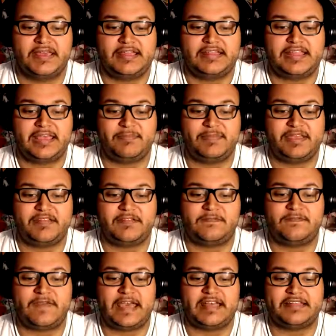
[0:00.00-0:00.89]
Damian
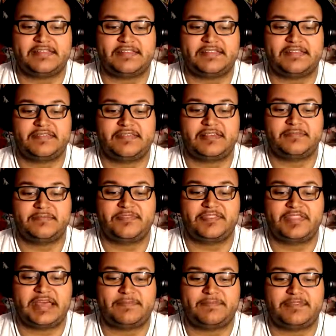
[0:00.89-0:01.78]
advanced some
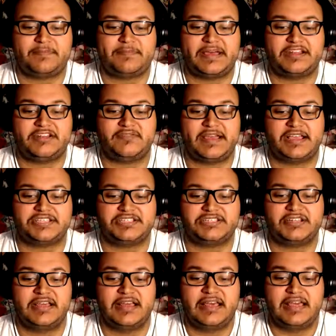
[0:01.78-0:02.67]
steps in my
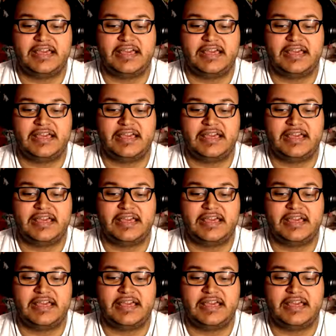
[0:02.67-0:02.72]
direction.